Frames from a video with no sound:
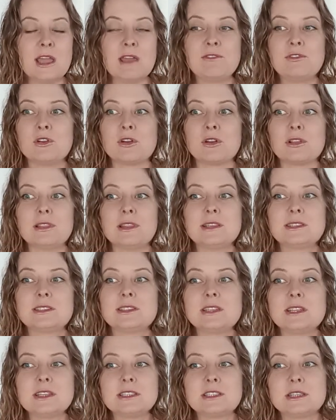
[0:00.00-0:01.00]
If you're
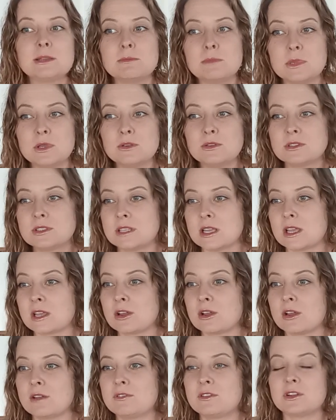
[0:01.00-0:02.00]
listening to
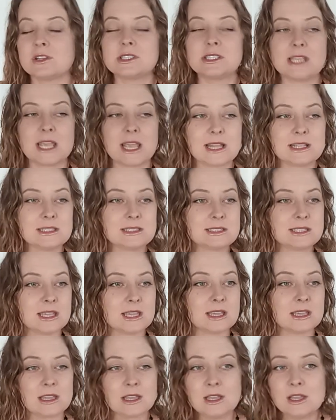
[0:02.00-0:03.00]
music, if you're
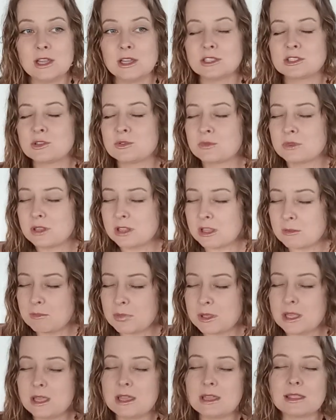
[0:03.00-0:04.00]
dancing, to
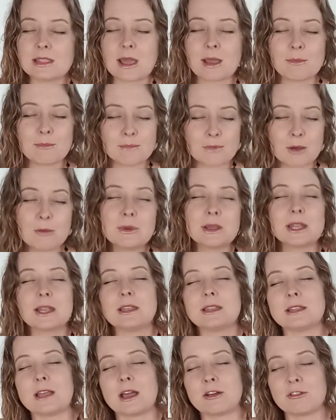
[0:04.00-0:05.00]
really be in that moment
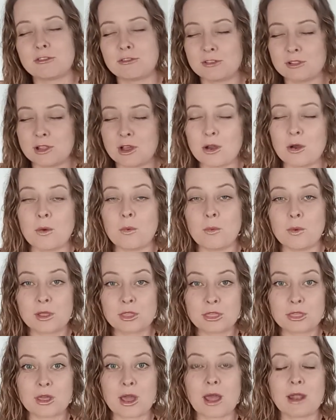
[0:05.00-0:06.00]
and in that flow
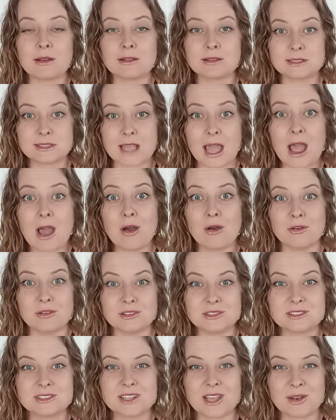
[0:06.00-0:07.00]
with that
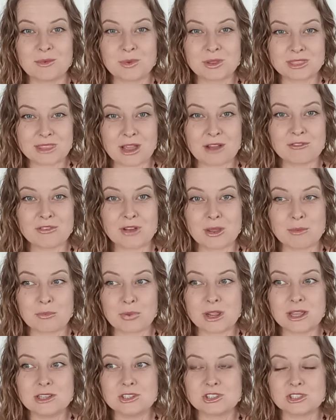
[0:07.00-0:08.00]
sound and with that
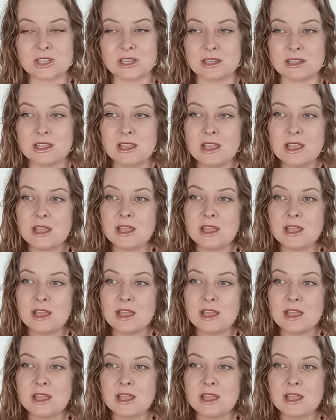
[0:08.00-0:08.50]
vibration.